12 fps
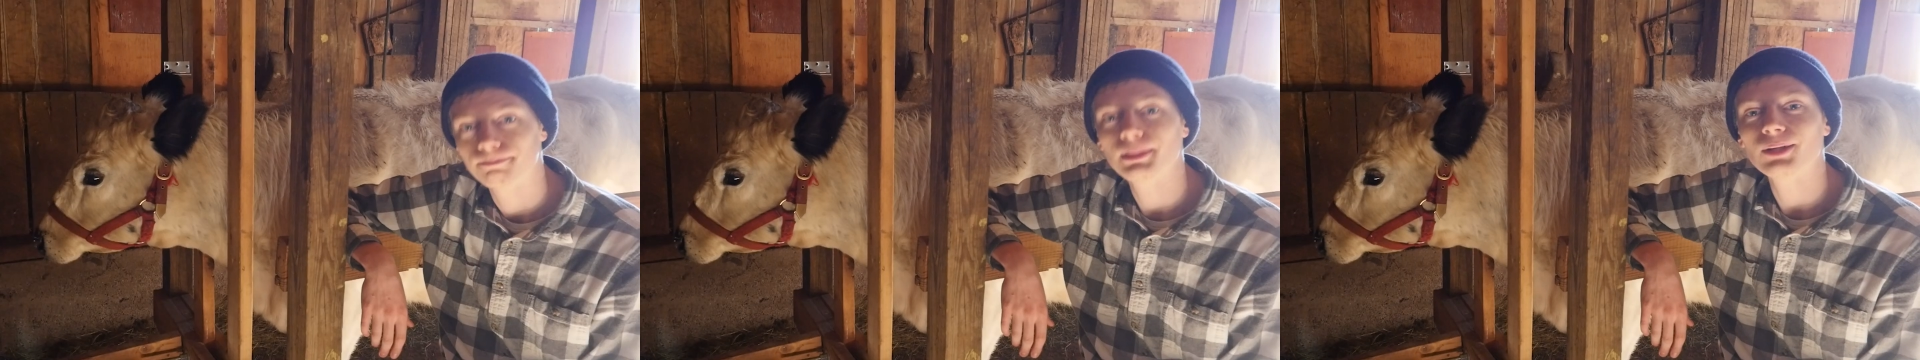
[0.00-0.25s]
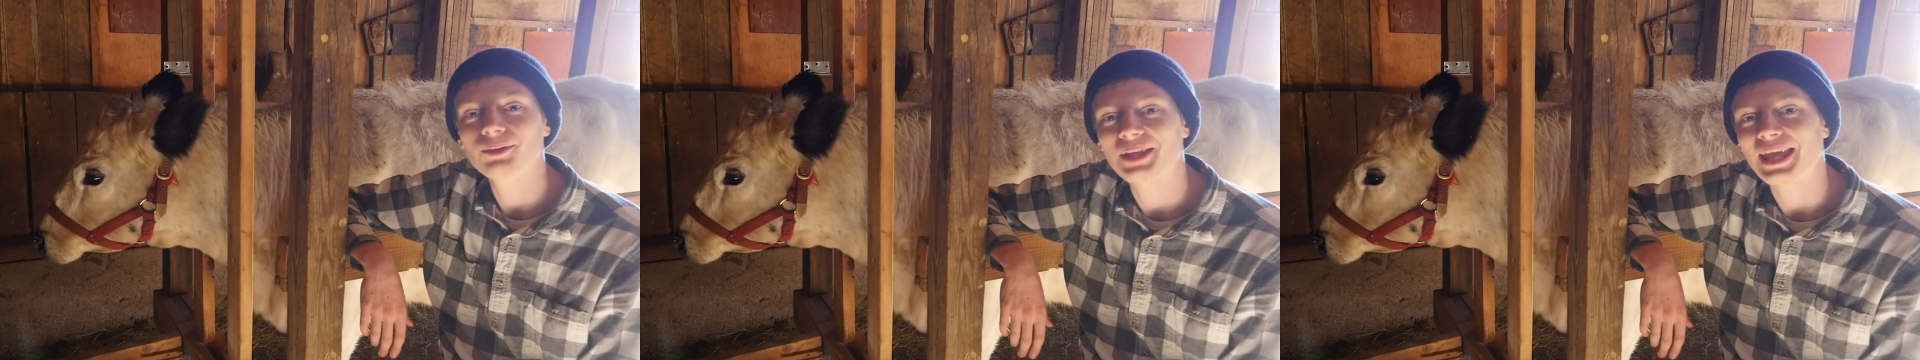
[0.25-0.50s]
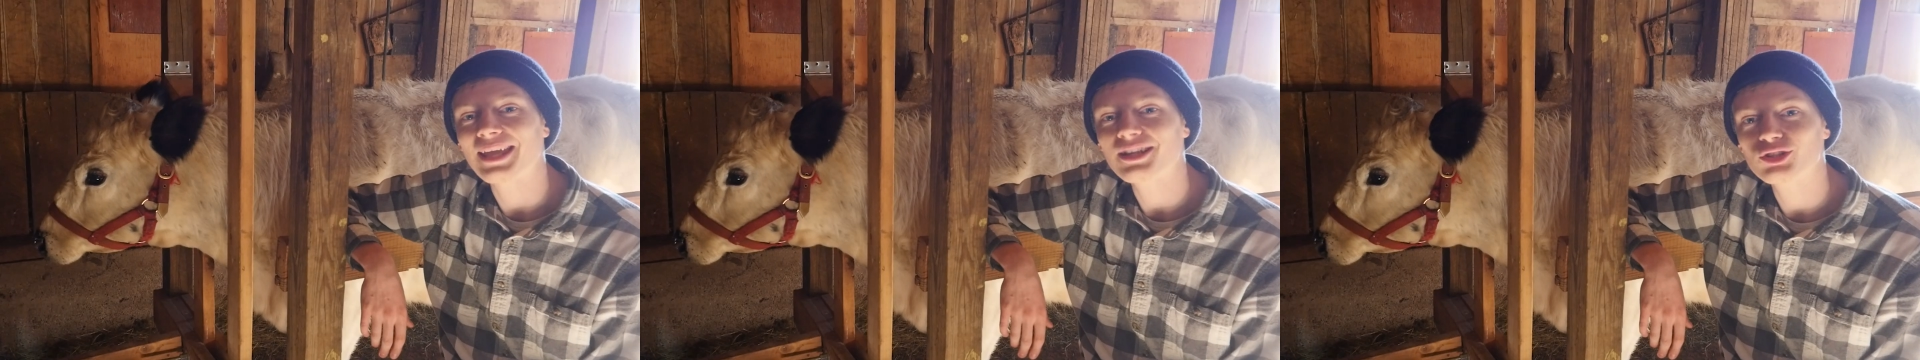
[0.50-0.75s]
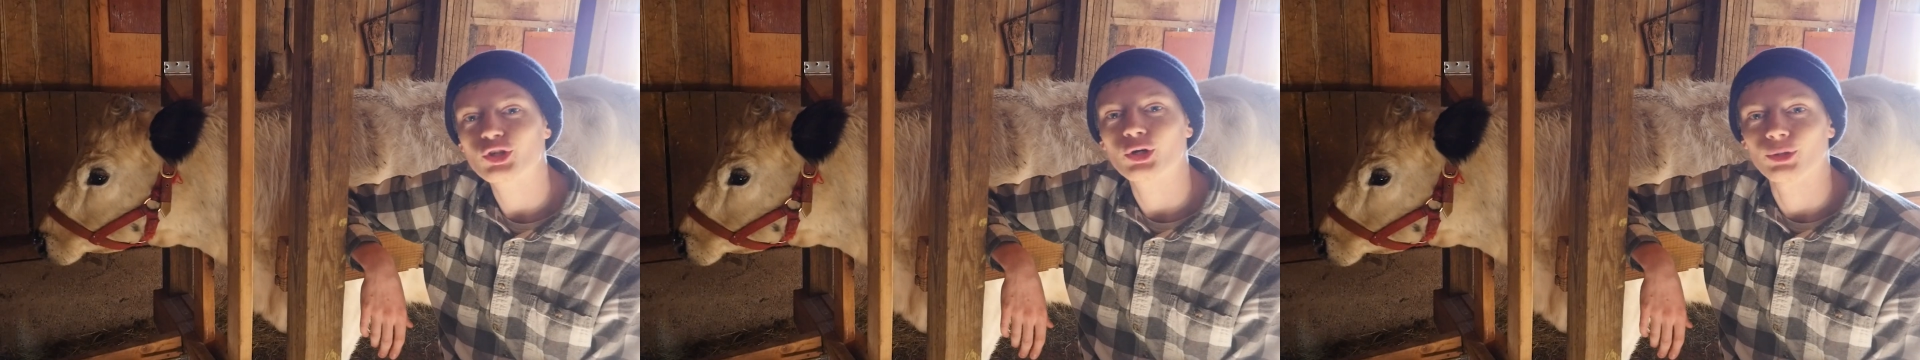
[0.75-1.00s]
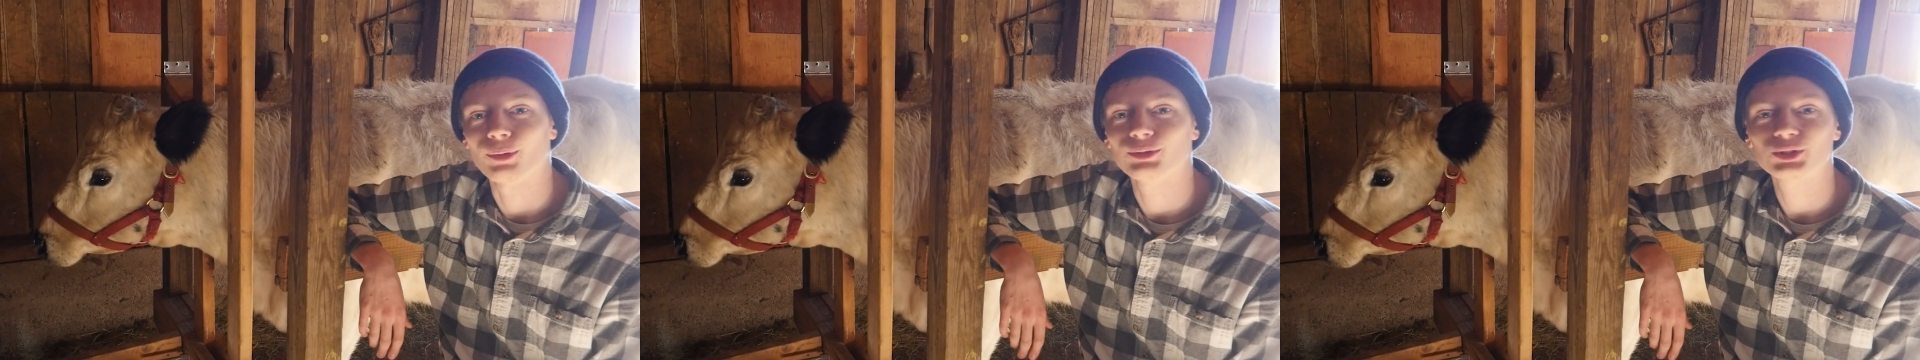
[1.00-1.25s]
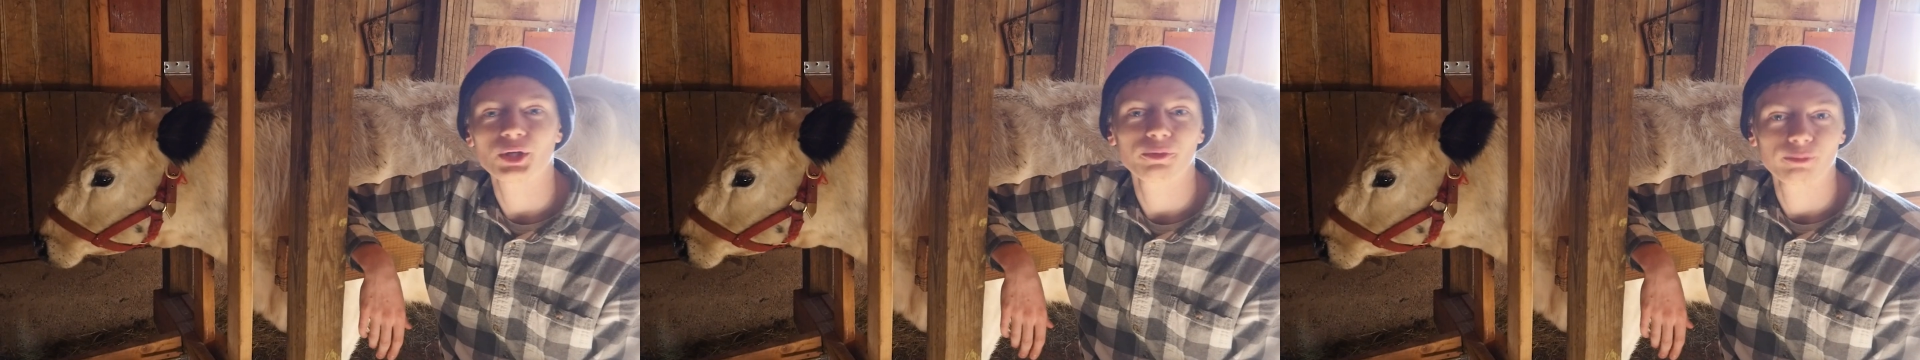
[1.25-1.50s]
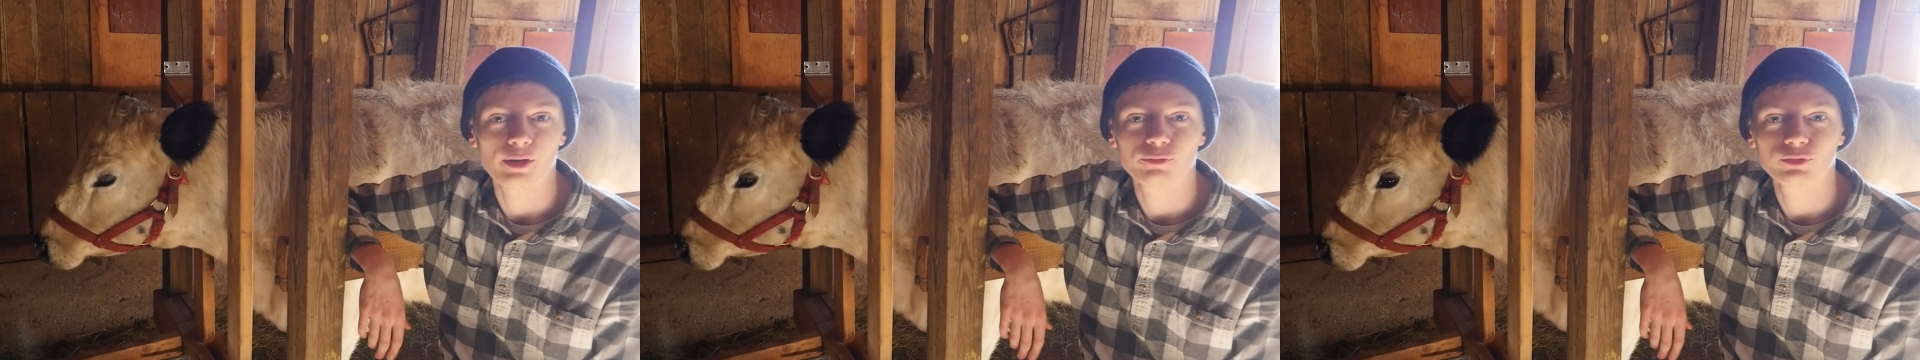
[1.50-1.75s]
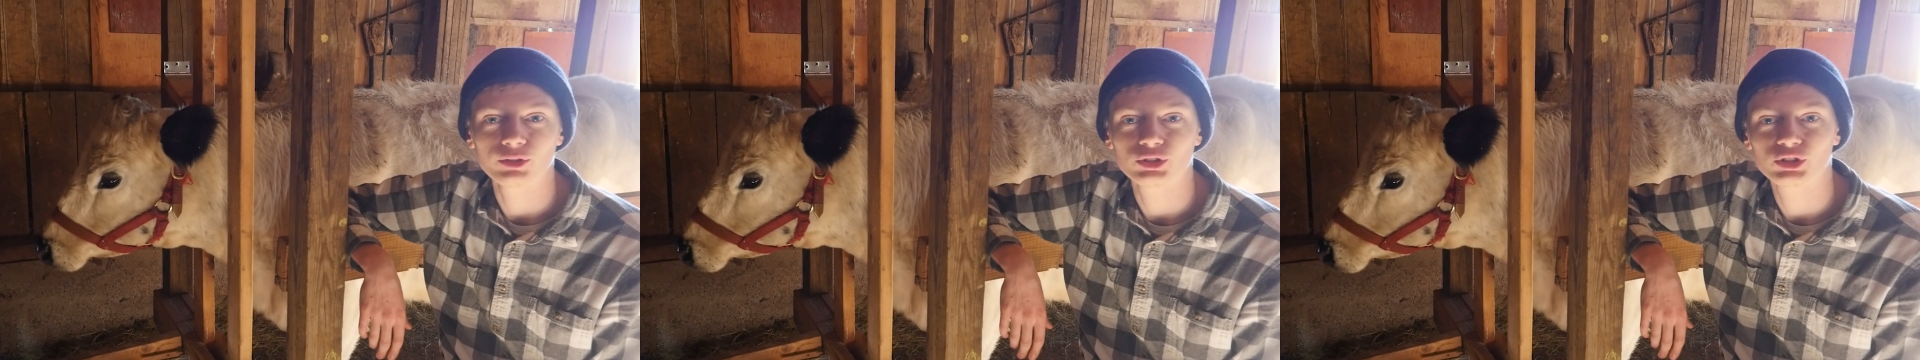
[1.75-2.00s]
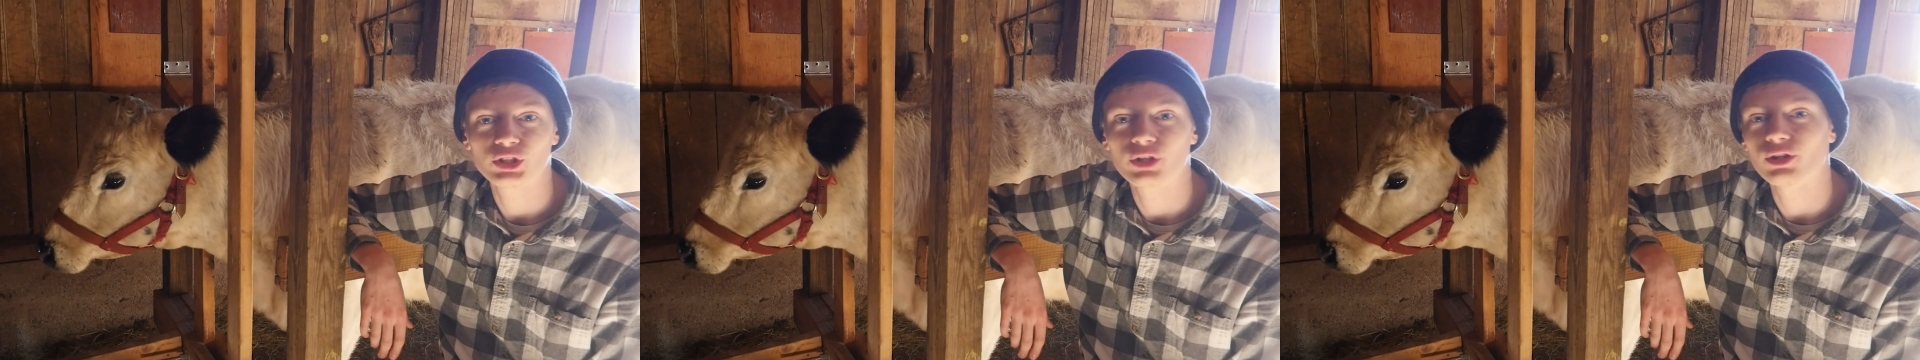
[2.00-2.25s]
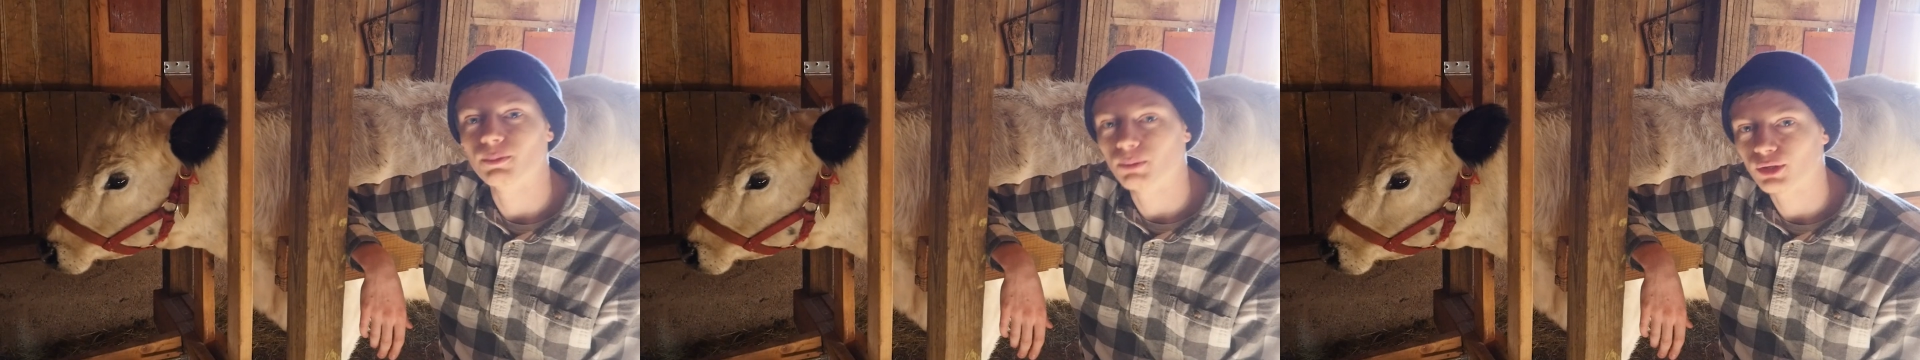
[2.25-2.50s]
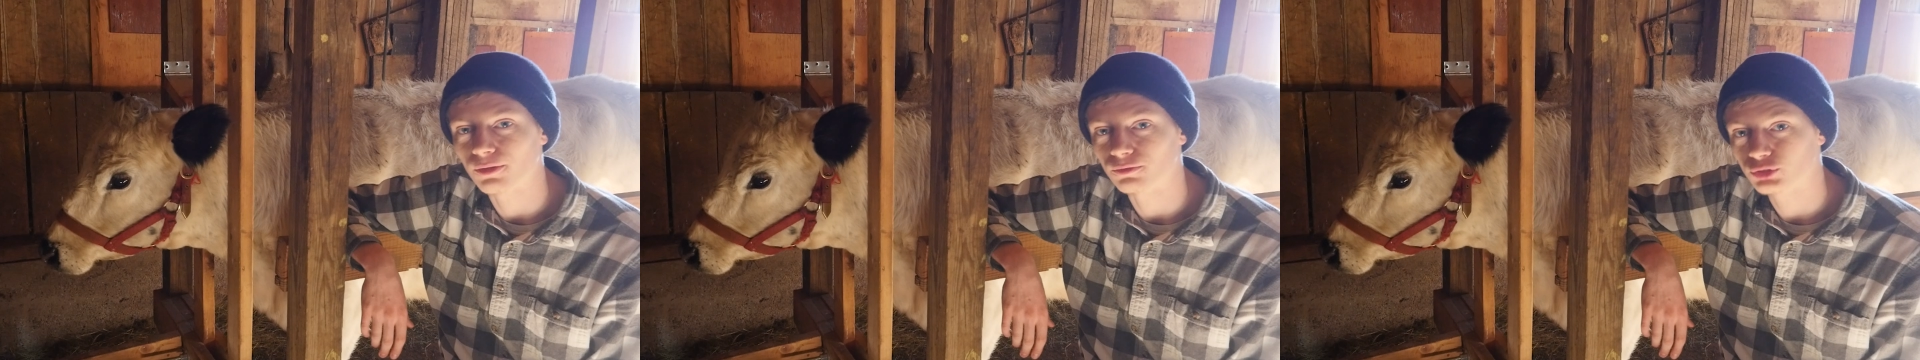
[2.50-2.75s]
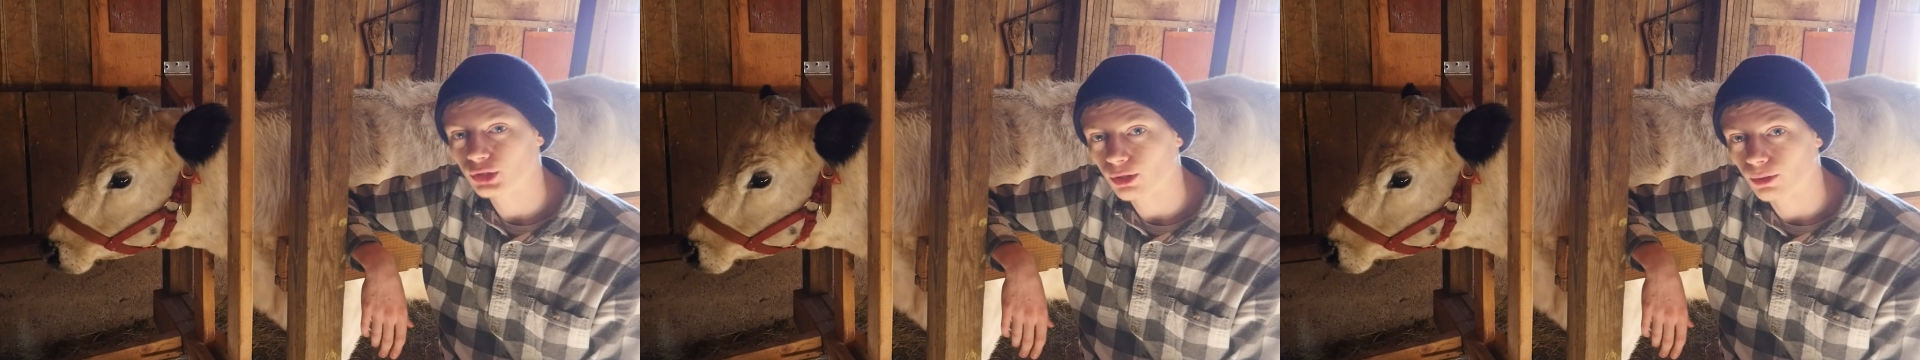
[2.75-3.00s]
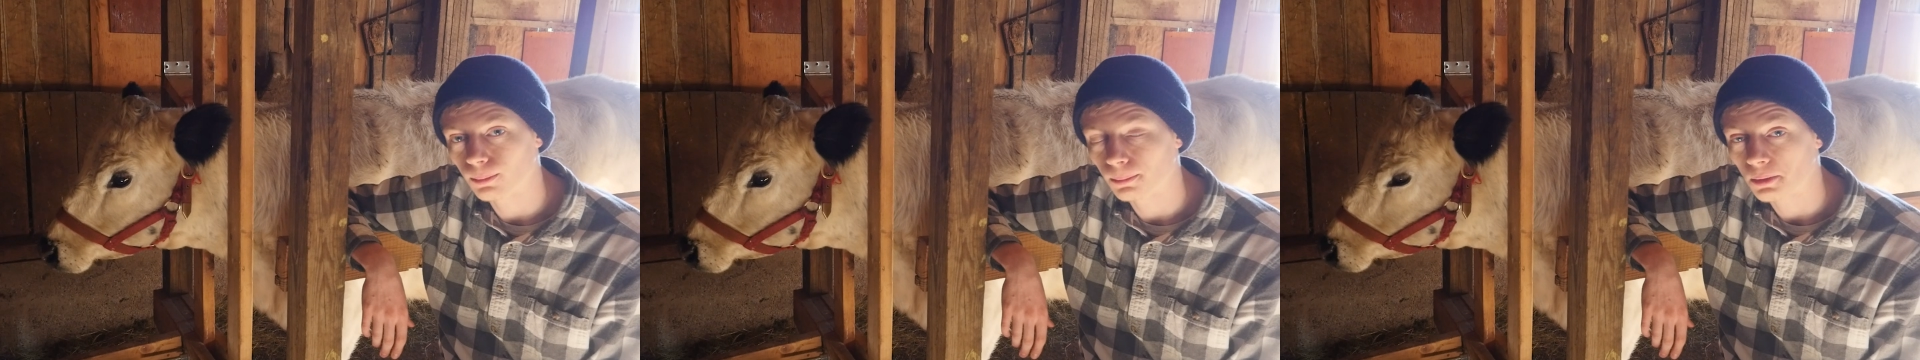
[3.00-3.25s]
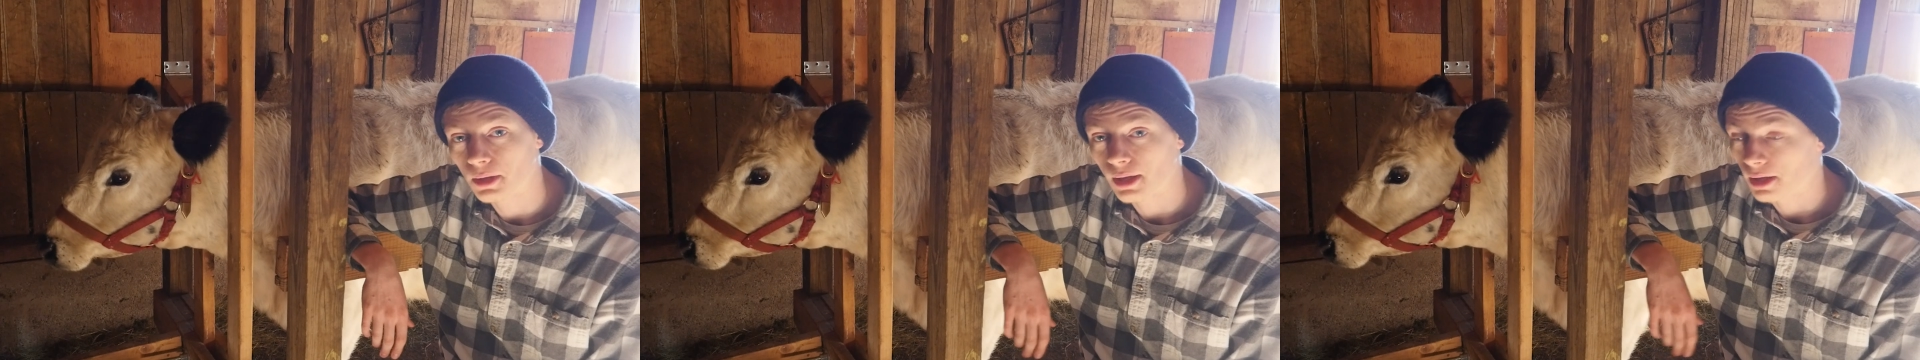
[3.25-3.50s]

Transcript: Milk and curds are referenced in the book of Job.